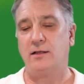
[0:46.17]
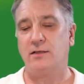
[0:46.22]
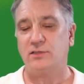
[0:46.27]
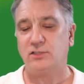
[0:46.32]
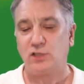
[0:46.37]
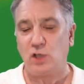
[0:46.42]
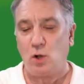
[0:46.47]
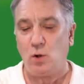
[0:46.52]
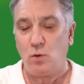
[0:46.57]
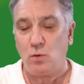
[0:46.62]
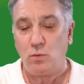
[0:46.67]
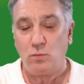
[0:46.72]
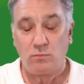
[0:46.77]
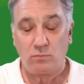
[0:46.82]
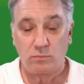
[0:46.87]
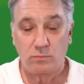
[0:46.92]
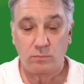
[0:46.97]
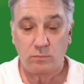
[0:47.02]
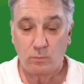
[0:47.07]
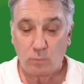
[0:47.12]
So
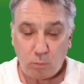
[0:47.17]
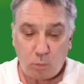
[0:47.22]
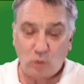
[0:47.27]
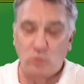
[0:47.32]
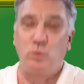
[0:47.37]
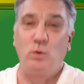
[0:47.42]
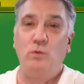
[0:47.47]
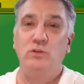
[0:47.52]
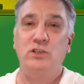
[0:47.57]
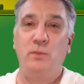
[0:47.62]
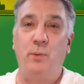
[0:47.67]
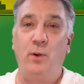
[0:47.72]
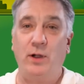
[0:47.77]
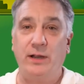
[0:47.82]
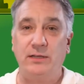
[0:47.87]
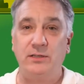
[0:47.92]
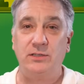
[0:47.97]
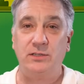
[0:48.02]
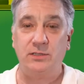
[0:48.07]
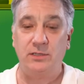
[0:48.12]
what was the
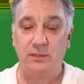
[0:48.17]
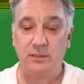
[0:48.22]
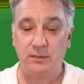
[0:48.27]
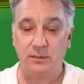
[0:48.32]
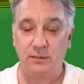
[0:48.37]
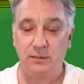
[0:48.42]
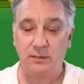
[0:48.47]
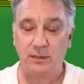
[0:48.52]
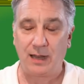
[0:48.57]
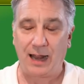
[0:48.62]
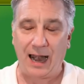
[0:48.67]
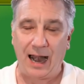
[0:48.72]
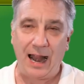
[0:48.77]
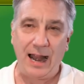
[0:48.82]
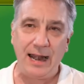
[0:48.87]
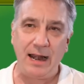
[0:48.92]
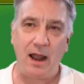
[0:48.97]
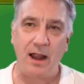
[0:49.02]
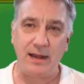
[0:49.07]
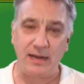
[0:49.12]
point?
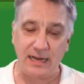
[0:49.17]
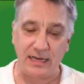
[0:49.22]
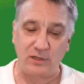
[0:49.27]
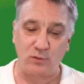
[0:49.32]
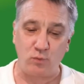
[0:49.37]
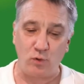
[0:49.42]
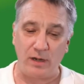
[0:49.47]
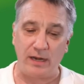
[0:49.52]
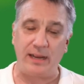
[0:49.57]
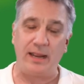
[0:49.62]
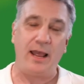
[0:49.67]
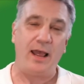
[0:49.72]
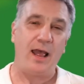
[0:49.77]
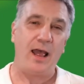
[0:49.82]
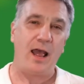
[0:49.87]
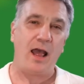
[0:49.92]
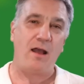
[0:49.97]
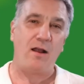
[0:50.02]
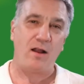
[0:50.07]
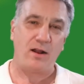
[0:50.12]
And it's really
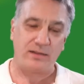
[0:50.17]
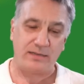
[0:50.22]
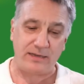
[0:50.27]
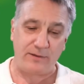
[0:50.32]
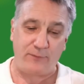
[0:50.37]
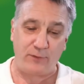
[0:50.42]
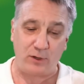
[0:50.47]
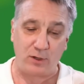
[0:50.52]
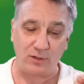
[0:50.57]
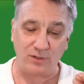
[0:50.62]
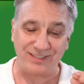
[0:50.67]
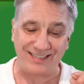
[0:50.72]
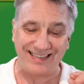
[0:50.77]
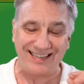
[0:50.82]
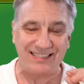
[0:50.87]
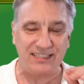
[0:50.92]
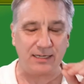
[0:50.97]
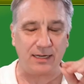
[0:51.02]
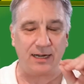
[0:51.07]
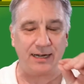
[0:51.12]
difficult
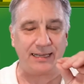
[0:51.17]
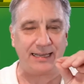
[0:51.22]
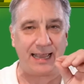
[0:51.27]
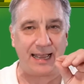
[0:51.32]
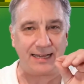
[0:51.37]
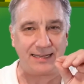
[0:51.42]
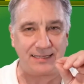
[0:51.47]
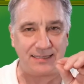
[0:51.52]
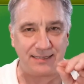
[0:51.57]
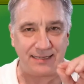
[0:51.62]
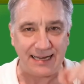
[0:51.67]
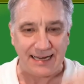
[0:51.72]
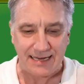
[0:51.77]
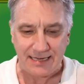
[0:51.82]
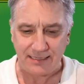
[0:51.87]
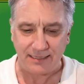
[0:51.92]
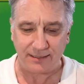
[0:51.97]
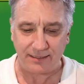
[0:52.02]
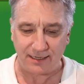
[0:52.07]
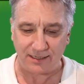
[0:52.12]
to kind of get
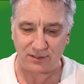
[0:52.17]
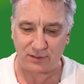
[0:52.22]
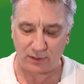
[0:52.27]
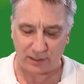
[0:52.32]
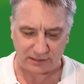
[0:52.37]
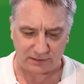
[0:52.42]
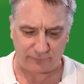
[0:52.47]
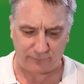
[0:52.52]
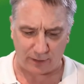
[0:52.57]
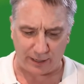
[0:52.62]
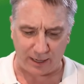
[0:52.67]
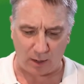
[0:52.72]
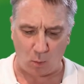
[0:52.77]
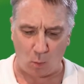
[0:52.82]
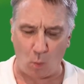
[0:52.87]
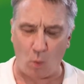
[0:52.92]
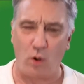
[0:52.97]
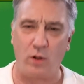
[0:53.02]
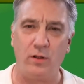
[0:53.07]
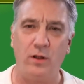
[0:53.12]
into this to actually find out
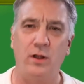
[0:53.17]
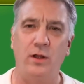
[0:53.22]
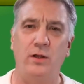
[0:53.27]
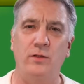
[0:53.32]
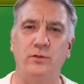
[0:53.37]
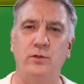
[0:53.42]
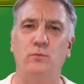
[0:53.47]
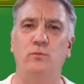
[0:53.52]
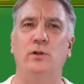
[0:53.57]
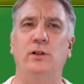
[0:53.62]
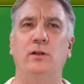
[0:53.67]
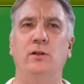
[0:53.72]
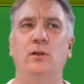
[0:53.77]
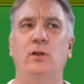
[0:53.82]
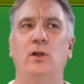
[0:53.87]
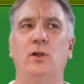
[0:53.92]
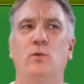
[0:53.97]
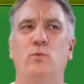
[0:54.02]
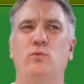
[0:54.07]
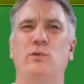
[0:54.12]
what the real
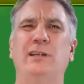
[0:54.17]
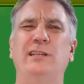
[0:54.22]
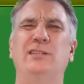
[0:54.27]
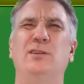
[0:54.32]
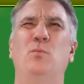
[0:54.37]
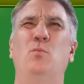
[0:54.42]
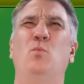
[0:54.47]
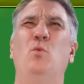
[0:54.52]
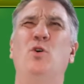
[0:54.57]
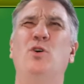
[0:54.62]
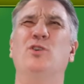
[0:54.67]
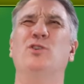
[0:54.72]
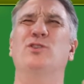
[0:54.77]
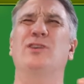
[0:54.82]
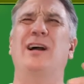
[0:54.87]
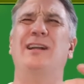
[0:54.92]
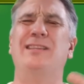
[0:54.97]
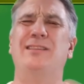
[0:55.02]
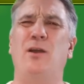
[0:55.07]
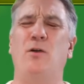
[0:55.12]
reason was.
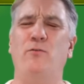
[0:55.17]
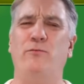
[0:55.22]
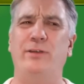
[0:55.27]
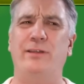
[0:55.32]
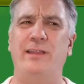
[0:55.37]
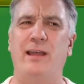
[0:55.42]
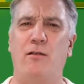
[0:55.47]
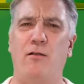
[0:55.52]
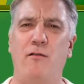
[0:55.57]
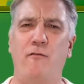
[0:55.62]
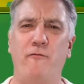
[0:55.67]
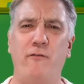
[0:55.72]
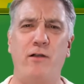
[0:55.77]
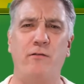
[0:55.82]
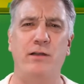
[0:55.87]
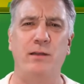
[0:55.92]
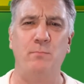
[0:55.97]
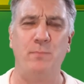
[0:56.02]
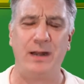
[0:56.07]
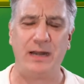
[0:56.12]
I don't think there are
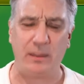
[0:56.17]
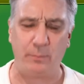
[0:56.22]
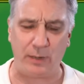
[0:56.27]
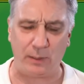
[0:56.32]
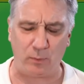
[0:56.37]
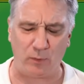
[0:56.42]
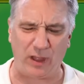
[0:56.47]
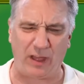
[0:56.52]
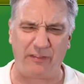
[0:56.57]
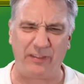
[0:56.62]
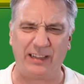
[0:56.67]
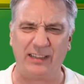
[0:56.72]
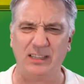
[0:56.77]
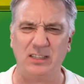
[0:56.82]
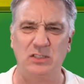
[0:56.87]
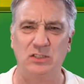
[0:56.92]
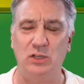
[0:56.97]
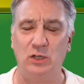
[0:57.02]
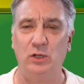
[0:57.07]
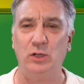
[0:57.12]
very many people that think
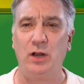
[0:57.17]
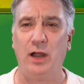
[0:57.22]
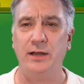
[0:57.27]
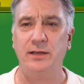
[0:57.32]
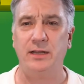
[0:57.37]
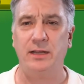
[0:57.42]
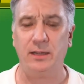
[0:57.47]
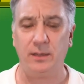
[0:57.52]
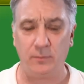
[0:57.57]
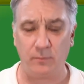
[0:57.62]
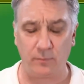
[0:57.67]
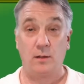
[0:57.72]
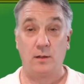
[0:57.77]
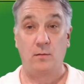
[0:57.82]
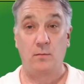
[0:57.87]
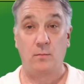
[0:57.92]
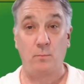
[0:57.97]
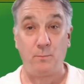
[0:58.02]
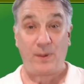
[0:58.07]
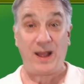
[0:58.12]
this is a good idea.
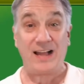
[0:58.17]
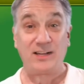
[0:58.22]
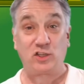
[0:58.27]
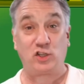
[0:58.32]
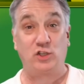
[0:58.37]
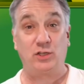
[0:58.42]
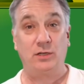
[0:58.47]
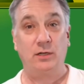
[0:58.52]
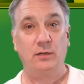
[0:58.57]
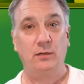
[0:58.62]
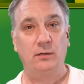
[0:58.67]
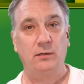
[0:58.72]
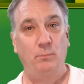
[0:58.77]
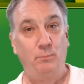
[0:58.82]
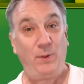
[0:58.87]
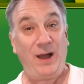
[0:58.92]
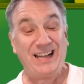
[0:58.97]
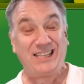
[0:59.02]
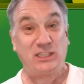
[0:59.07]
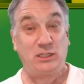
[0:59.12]
But,
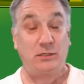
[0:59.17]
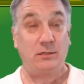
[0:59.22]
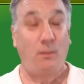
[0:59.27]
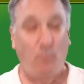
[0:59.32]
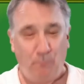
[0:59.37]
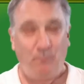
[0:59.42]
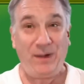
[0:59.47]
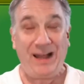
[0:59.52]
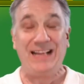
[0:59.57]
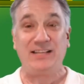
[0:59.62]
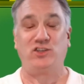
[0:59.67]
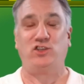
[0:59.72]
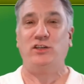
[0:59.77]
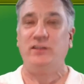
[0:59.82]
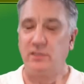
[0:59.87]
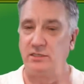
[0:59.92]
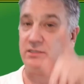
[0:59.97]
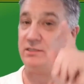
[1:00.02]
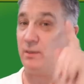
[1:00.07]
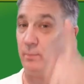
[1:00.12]
and
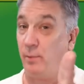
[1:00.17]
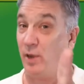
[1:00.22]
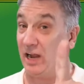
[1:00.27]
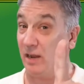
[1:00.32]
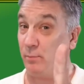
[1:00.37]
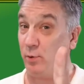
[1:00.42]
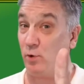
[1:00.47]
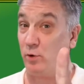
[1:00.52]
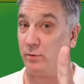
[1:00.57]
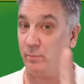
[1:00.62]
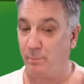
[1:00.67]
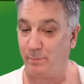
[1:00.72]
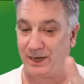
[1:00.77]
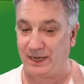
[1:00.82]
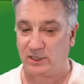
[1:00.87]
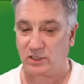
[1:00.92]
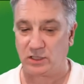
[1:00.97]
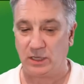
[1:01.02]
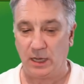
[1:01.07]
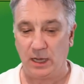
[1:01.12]
this is an important
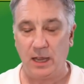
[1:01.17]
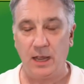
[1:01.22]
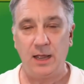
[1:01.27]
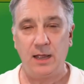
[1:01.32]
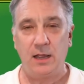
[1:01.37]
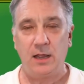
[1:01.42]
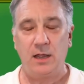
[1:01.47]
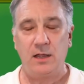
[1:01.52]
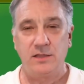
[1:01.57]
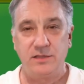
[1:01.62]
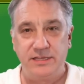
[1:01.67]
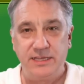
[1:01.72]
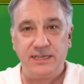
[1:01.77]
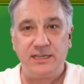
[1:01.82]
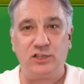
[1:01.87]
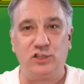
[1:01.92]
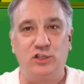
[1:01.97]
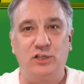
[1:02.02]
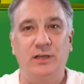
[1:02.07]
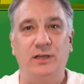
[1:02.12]
but,
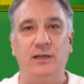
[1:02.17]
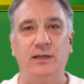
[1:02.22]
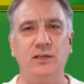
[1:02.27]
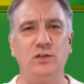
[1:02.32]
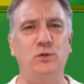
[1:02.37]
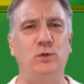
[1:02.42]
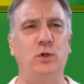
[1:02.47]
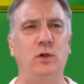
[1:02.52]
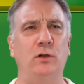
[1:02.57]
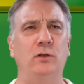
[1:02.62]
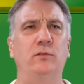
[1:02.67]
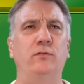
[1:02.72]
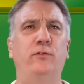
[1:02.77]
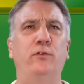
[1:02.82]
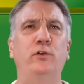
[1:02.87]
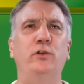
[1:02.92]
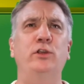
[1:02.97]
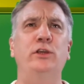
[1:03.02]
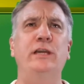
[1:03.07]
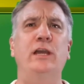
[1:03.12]
this is good
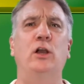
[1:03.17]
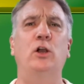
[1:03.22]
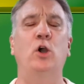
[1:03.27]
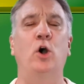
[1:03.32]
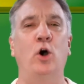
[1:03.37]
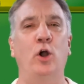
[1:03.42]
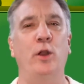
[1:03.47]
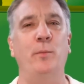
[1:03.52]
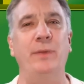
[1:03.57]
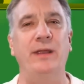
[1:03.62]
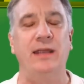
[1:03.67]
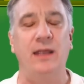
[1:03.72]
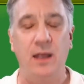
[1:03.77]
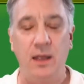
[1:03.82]
for the economy.